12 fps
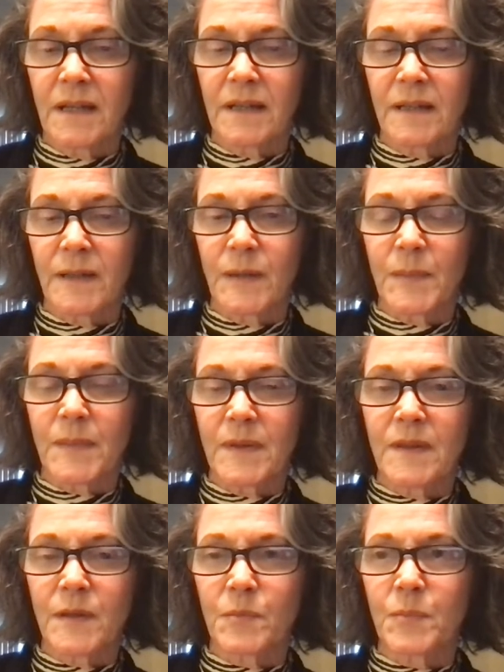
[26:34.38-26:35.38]

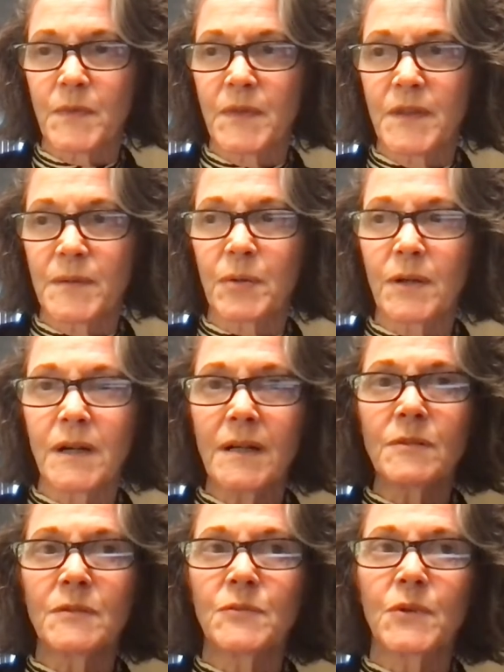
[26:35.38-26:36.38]
The
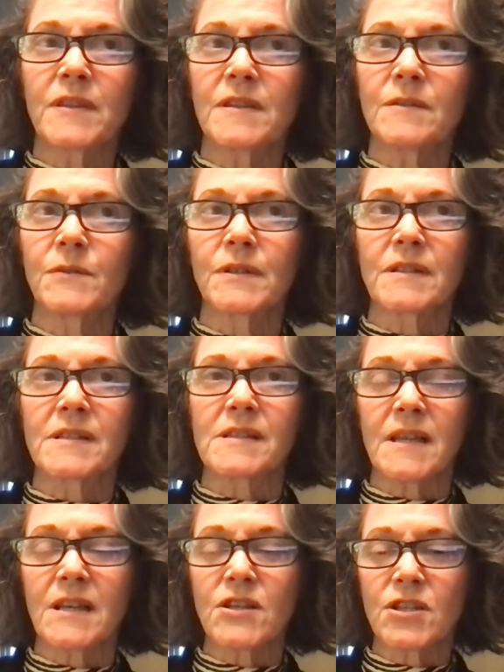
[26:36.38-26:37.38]
problem with the
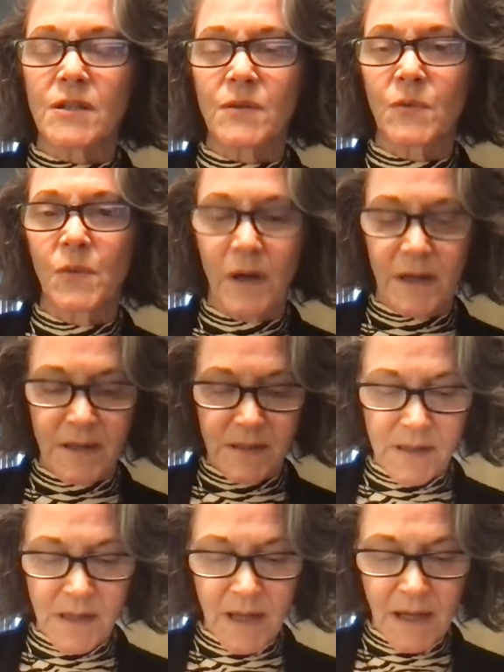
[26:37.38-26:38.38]
organization
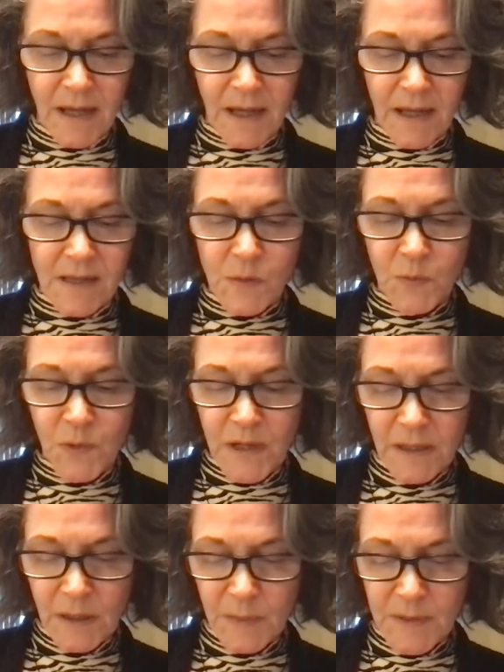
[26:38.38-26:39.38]
was, as we
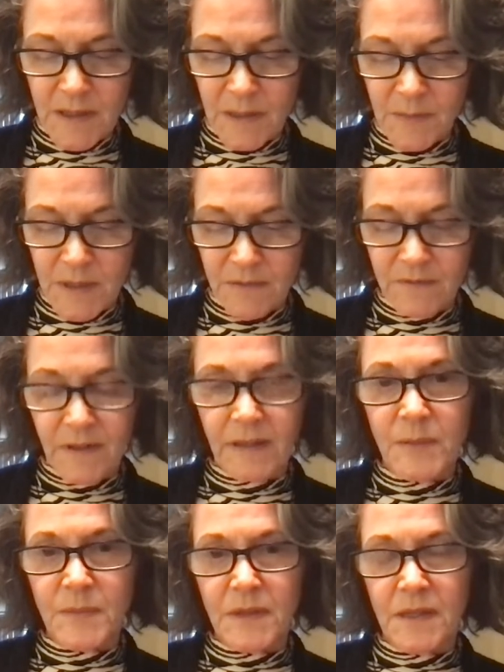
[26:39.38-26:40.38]
helped them
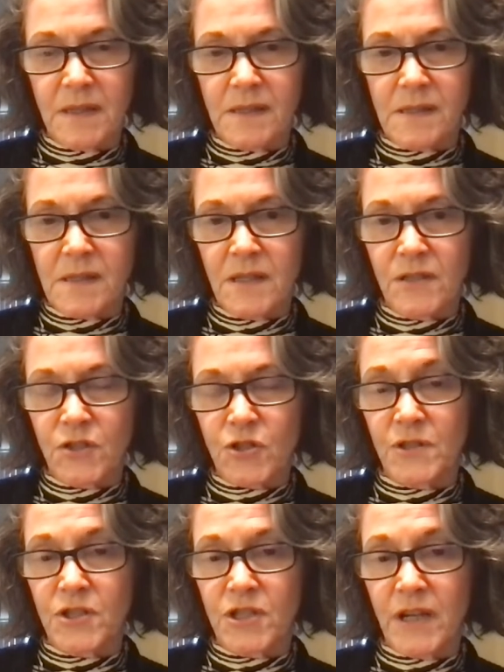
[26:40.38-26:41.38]
develop this
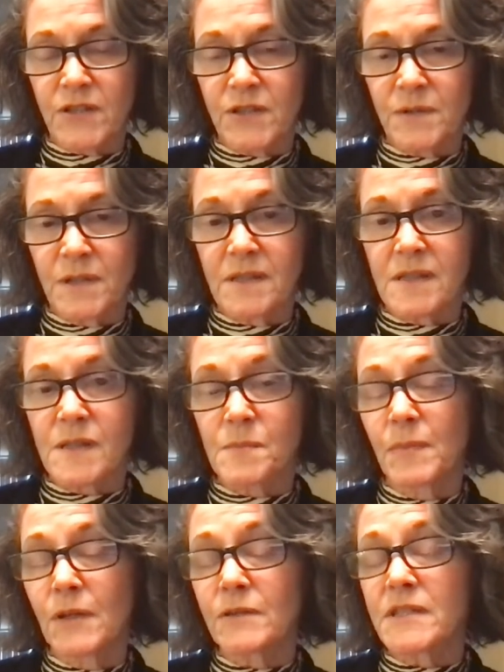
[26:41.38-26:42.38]
trajectory, this
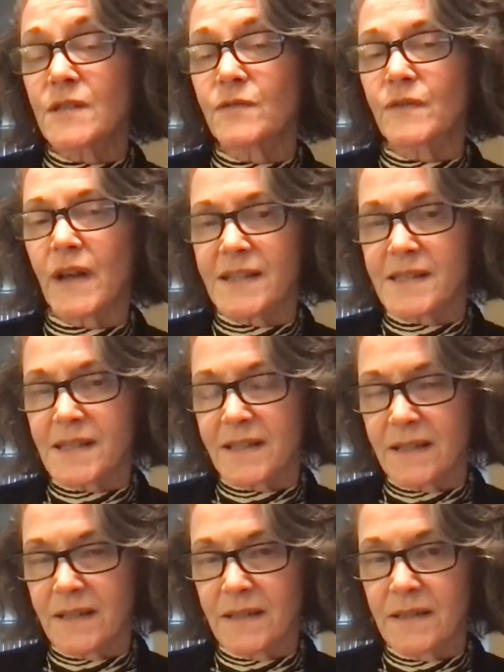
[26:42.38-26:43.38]

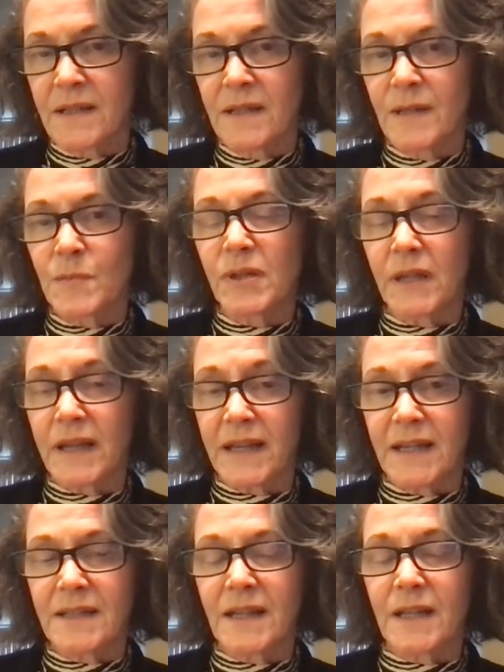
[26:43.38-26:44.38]
multifaceted
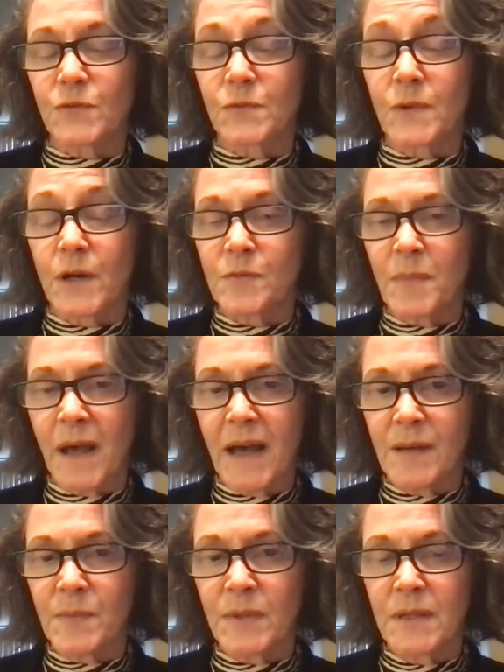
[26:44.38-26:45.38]
plan and
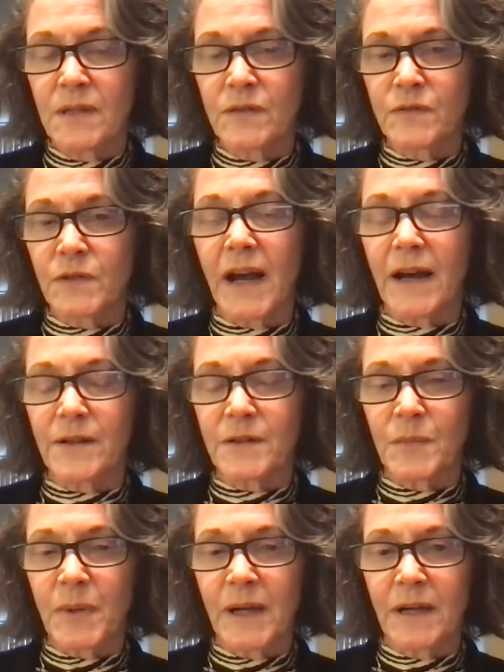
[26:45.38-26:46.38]
roadmap for how to
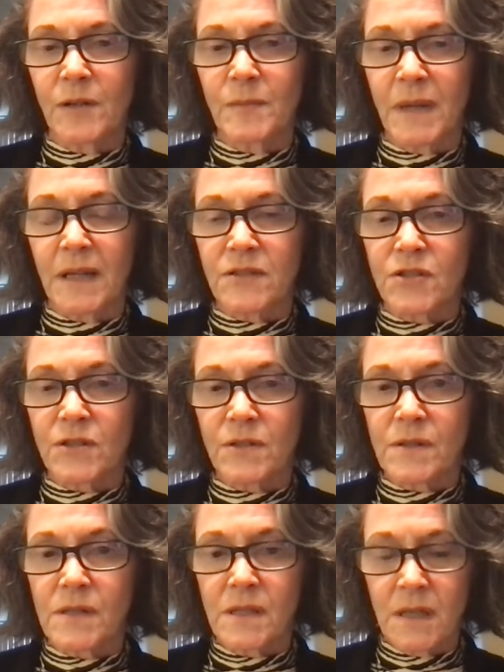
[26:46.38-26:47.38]
empower
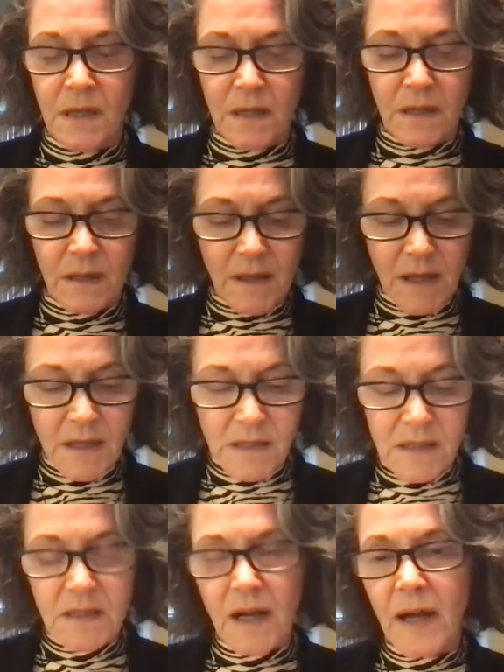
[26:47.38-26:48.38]
managers, they
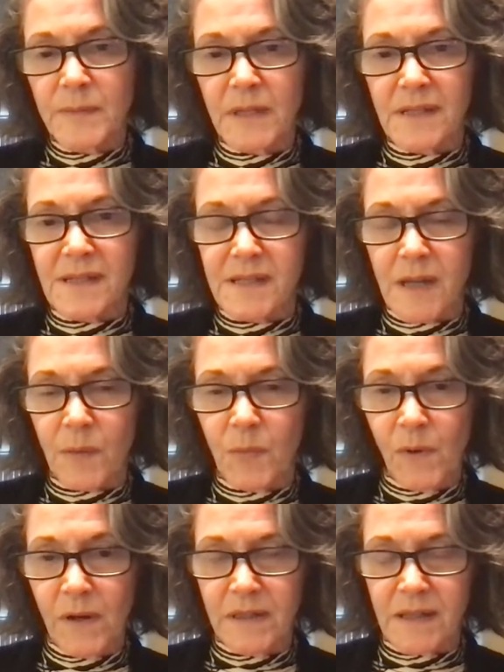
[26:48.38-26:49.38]
stopped at step
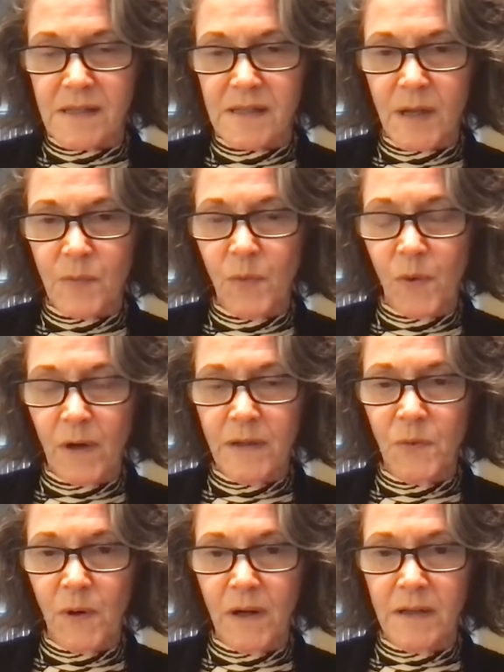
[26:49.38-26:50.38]
1, and step
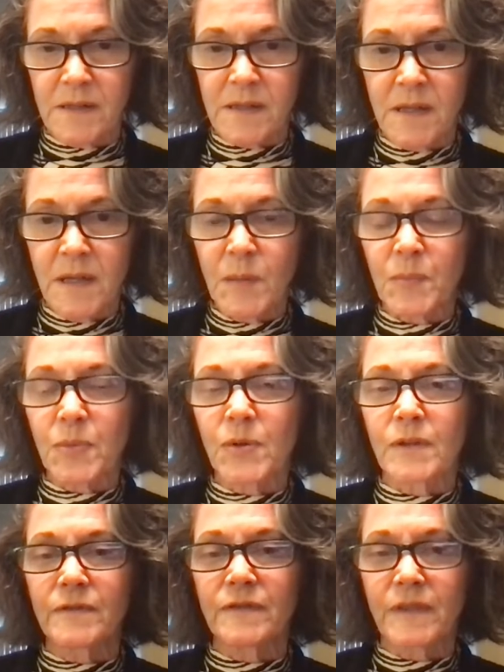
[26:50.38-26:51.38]
1 was
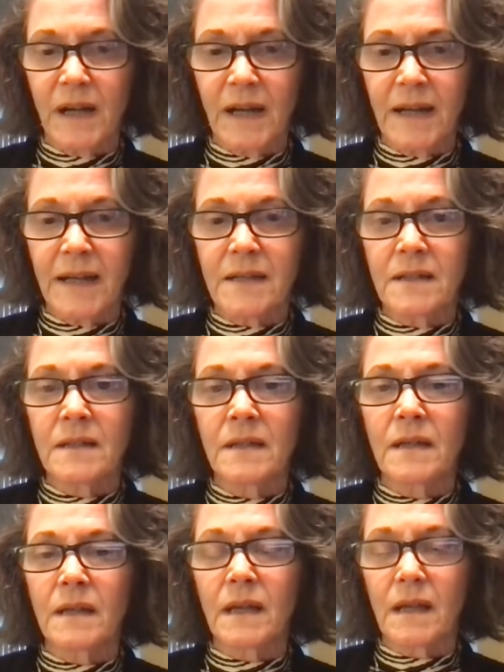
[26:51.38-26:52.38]
provide
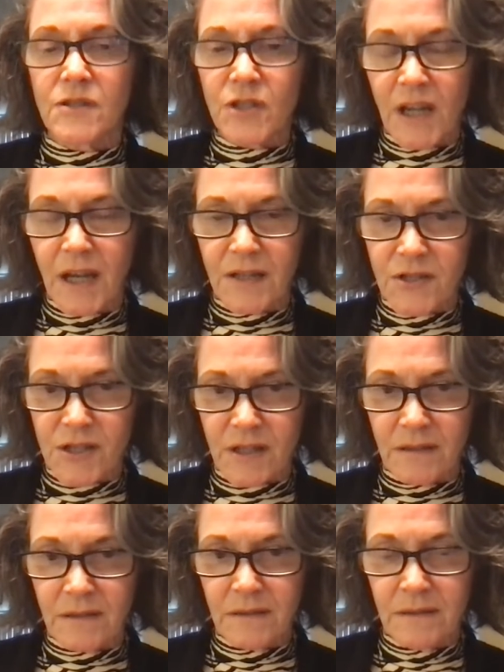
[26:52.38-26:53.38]

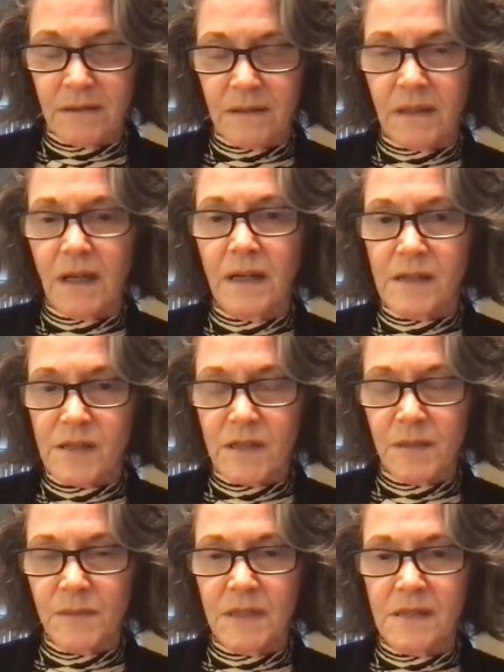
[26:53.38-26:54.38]
education,
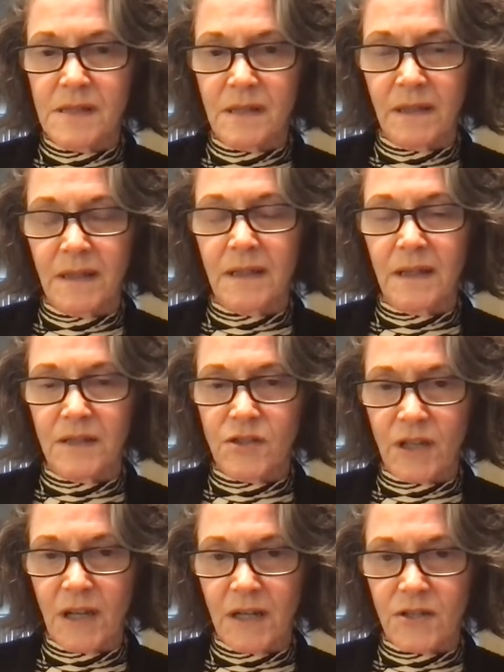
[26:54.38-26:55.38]
custom designed
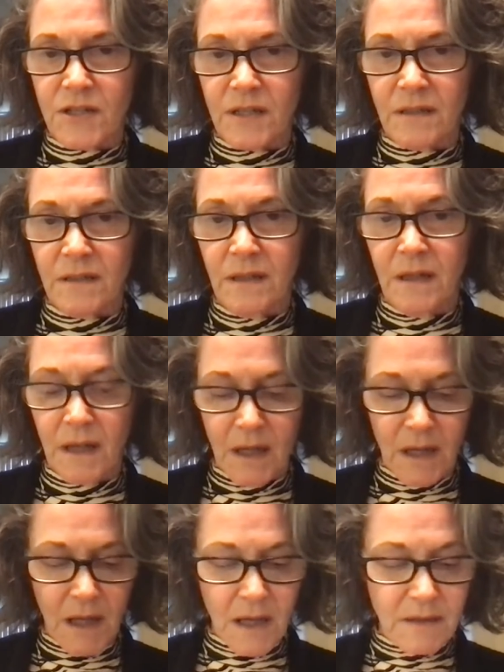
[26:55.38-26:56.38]
education.
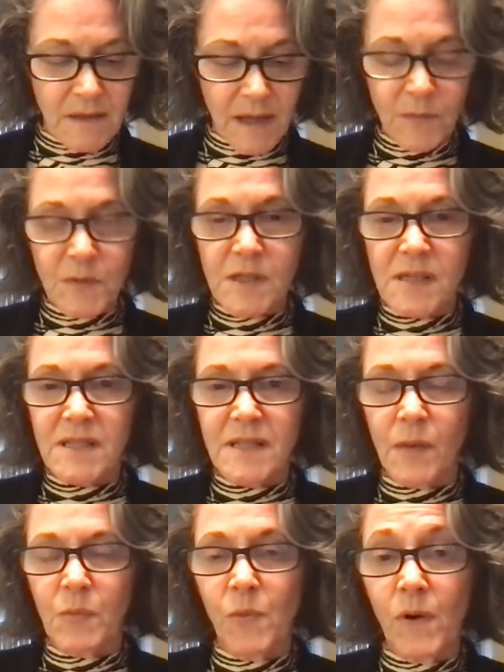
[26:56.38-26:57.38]
And that was
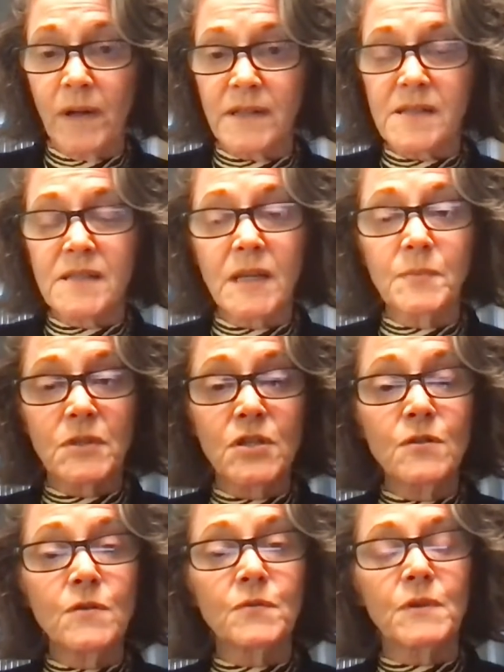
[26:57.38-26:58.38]
step 1. Step
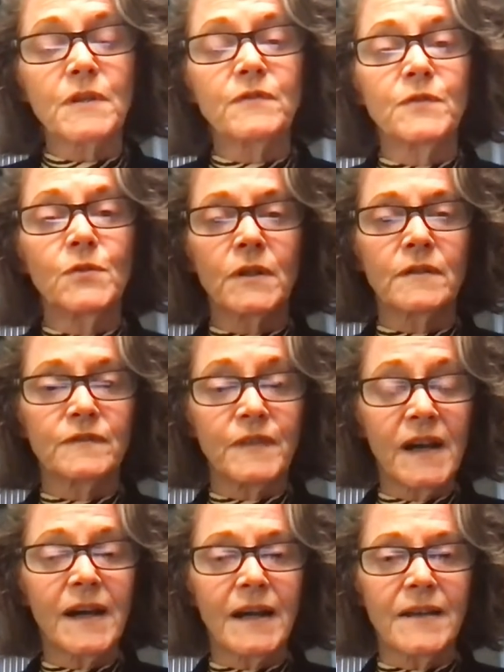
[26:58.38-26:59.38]
2, 3, 4, and
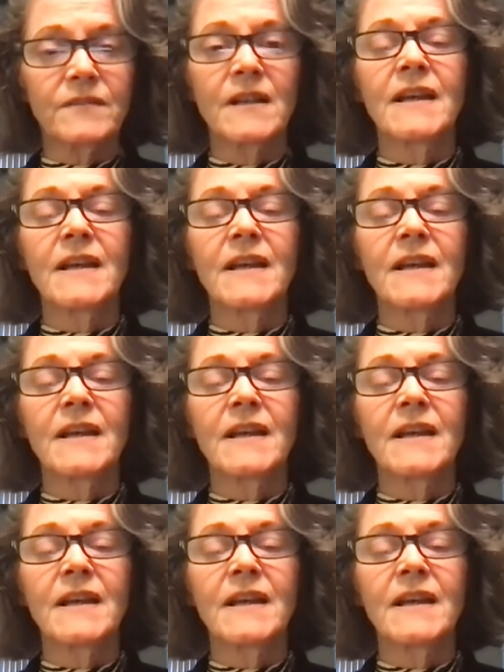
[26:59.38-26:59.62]
5